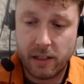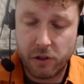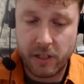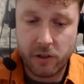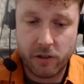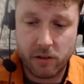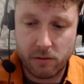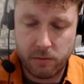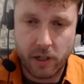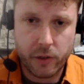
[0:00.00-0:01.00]
traditional
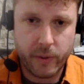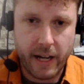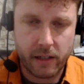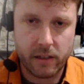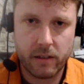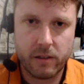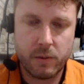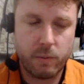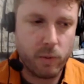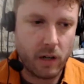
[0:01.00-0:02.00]
large reactors
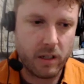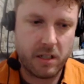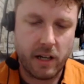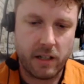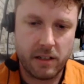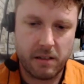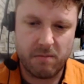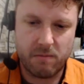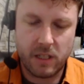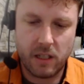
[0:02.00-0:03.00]
are designed in
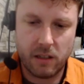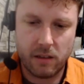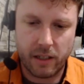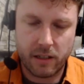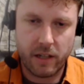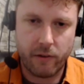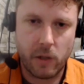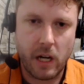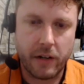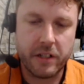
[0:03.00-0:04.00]
the several
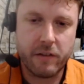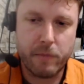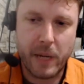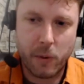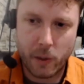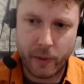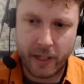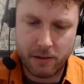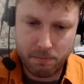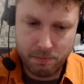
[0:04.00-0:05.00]
hundreds of megawatt
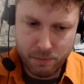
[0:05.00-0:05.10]
range,